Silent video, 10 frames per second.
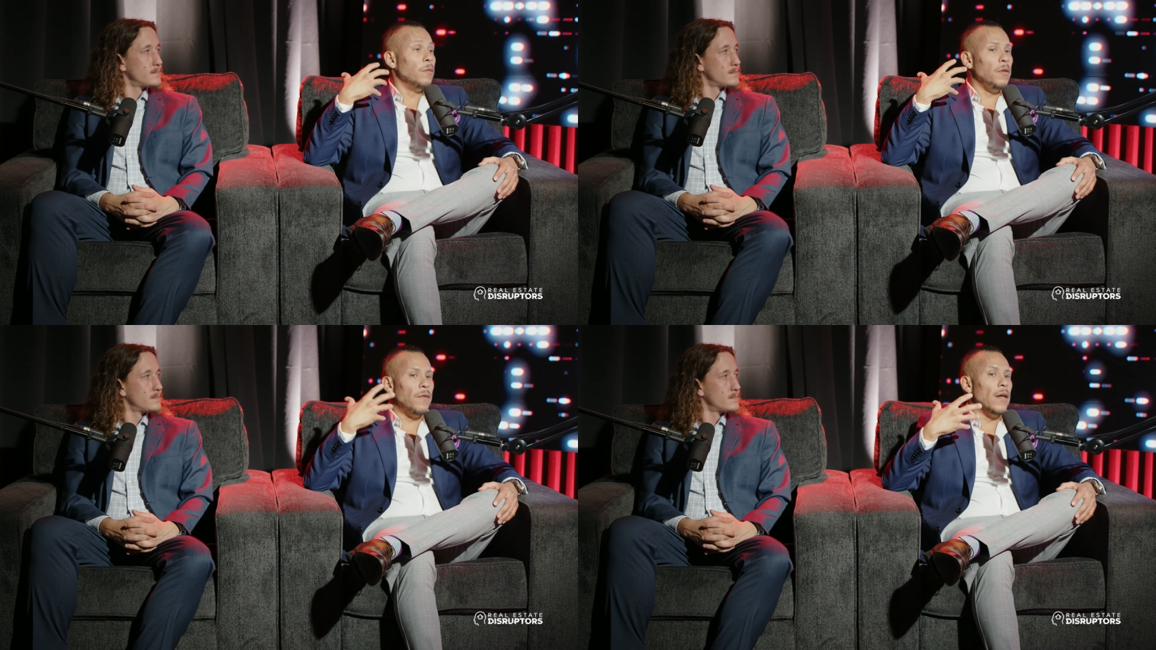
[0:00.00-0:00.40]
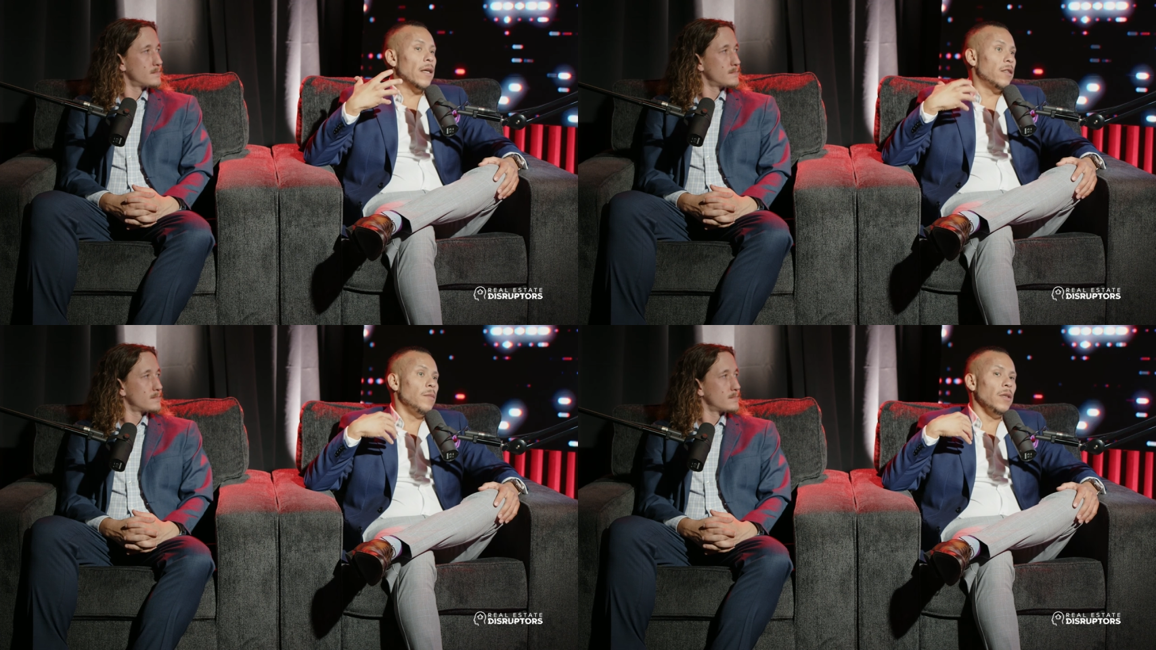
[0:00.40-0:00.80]
Speaker 1: we found
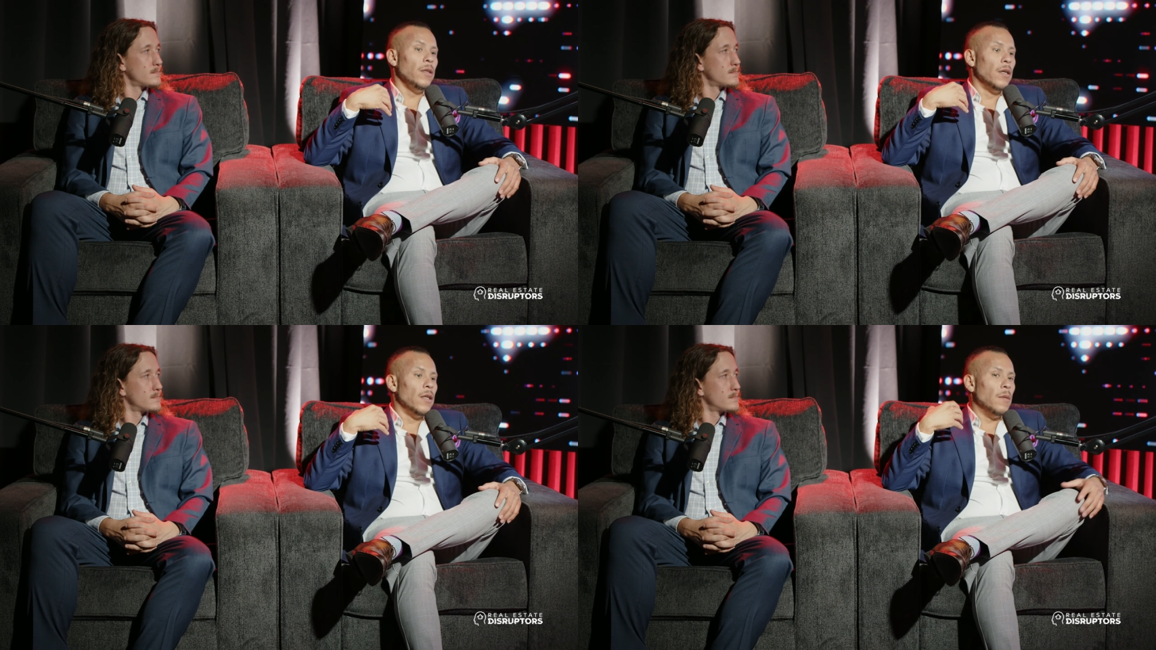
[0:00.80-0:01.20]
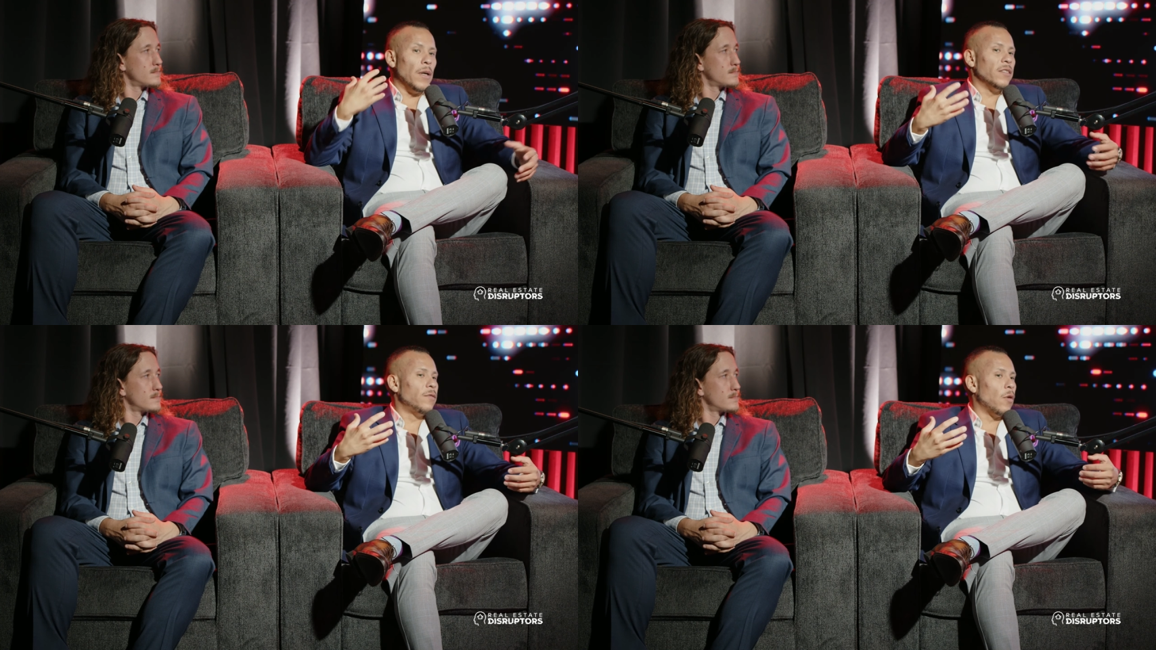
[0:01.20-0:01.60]
that to be the
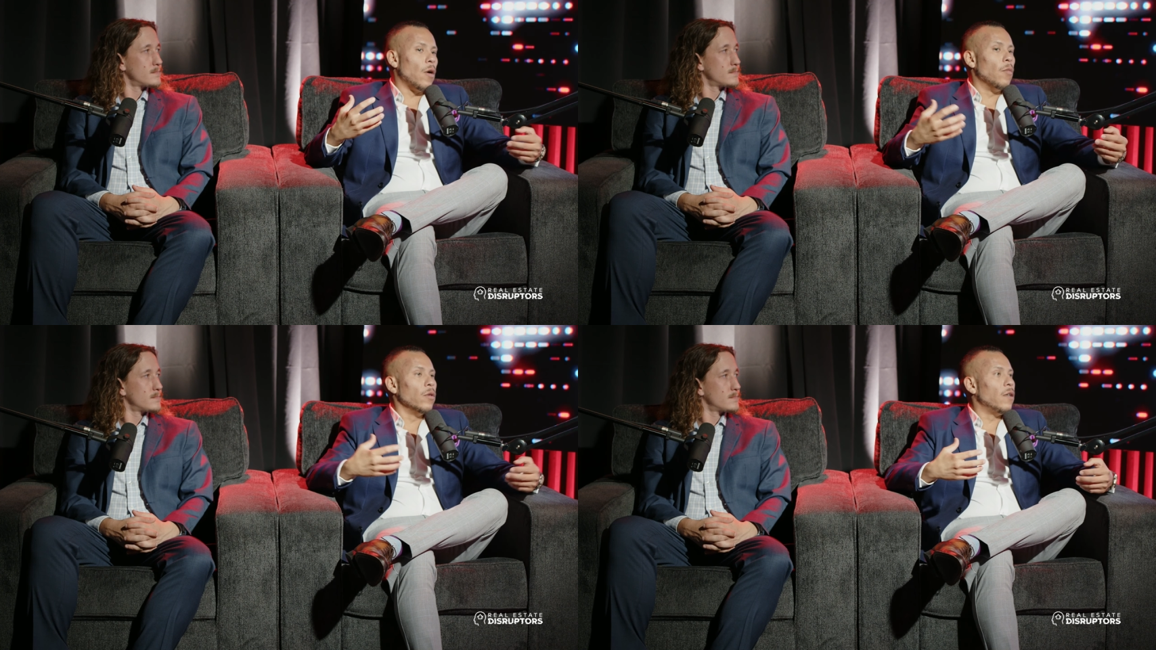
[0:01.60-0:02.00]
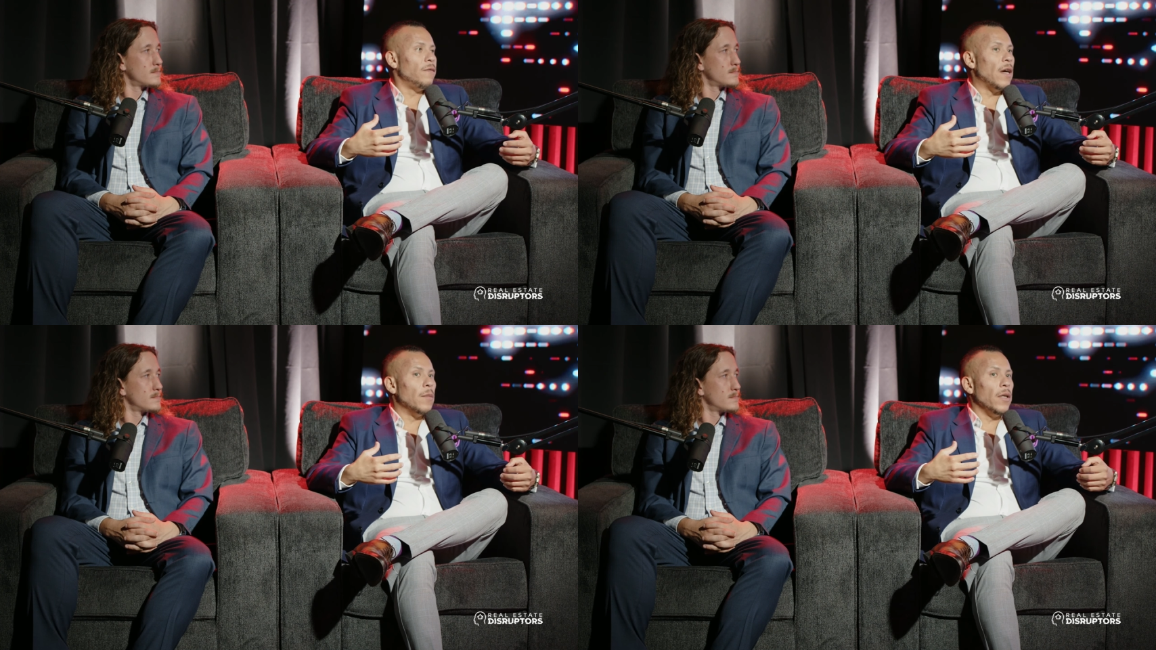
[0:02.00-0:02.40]
best for our
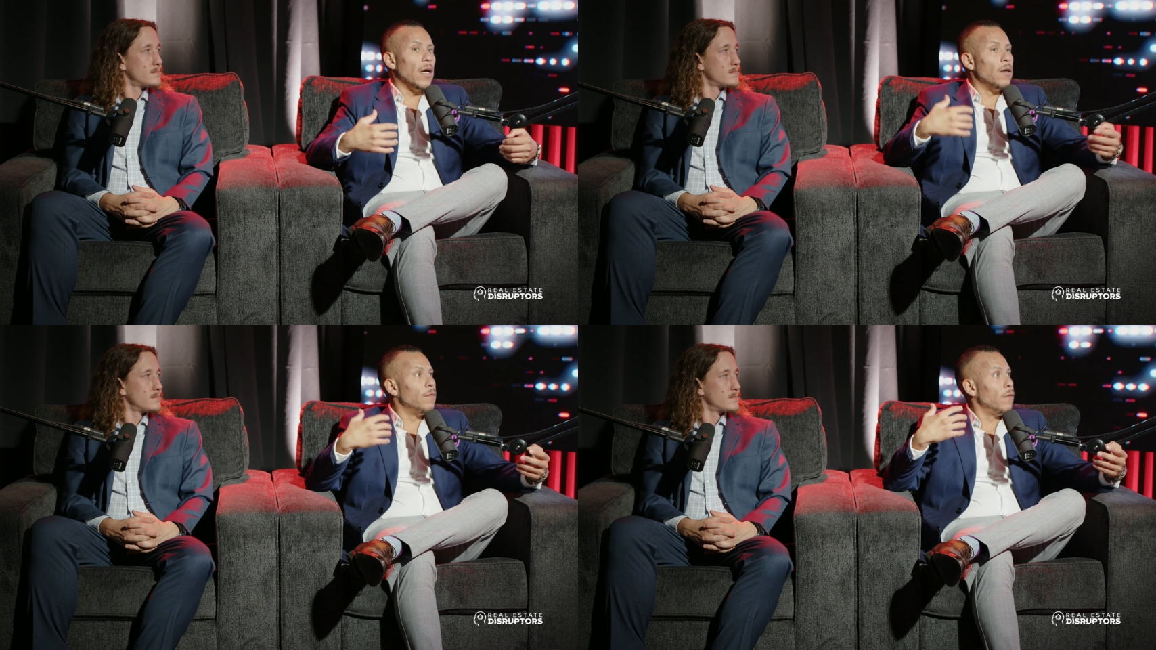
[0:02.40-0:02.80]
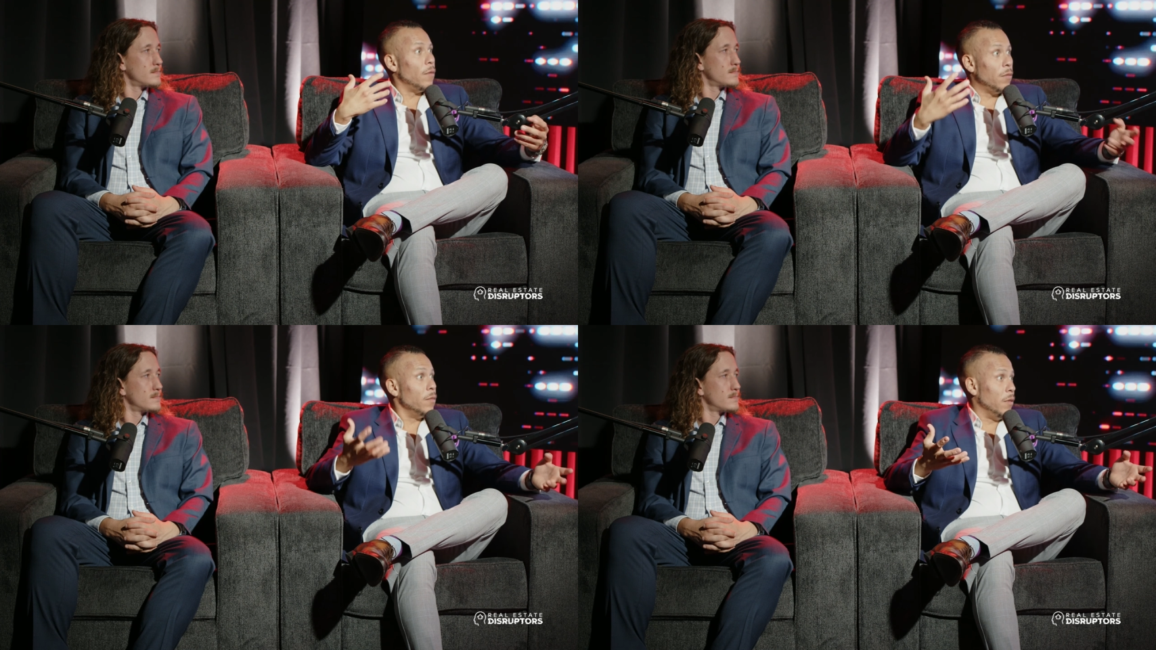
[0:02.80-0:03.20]
multifamily kind of
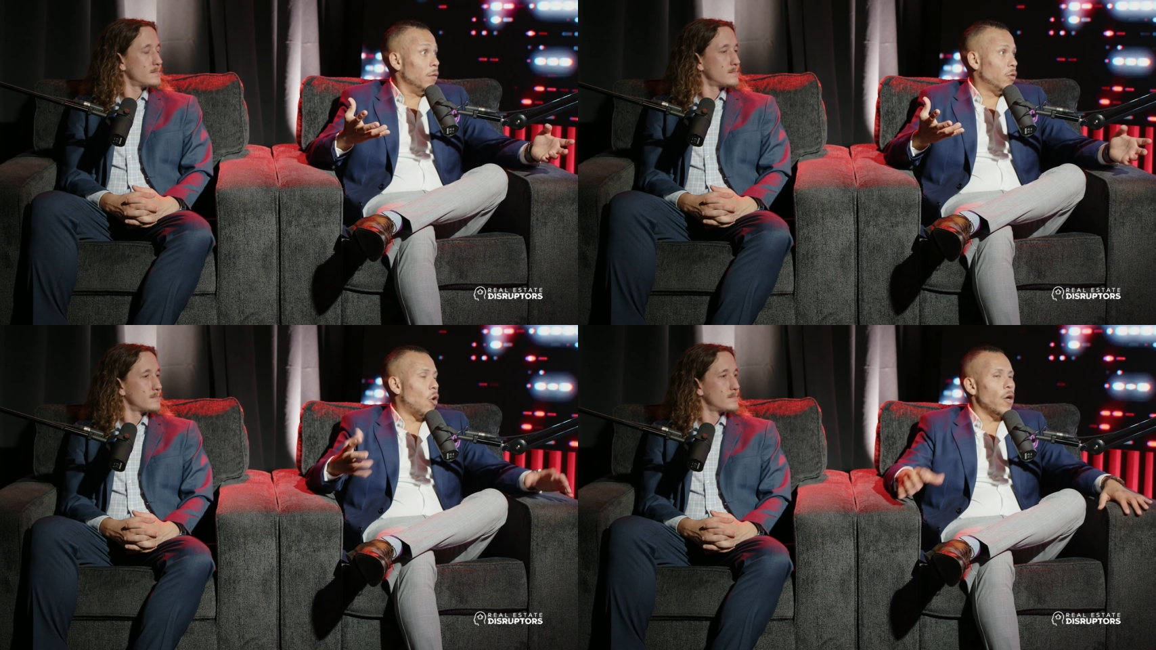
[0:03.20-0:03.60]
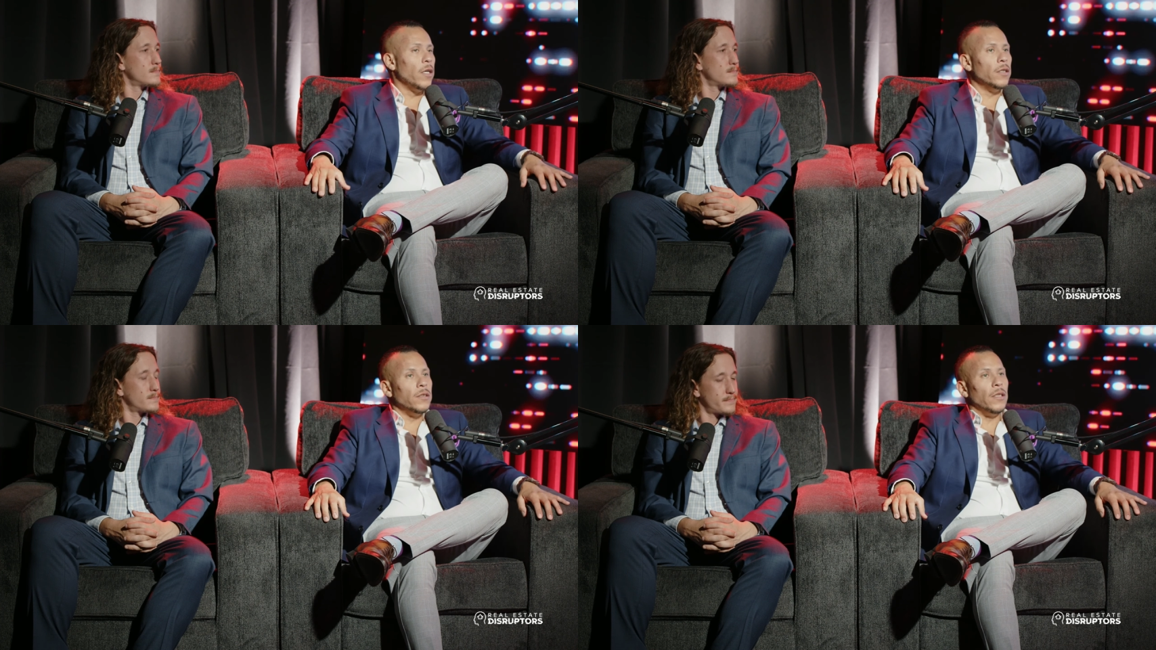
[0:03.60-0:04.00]
uh,
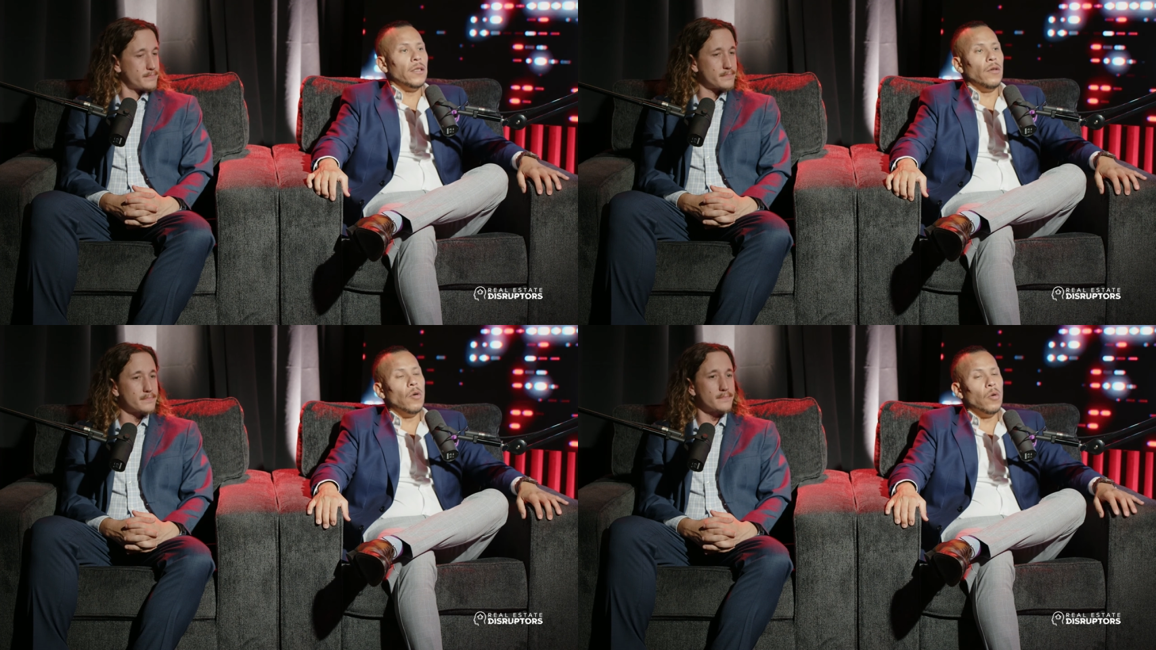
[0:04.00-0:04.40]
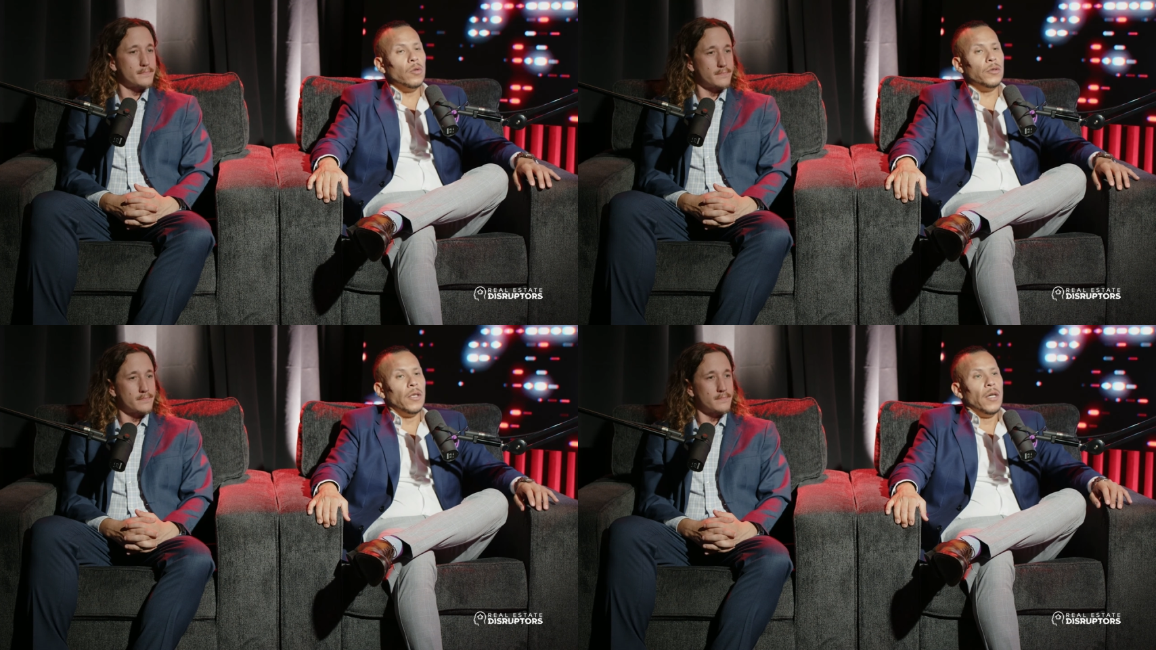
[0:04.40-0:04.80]
targets and goals.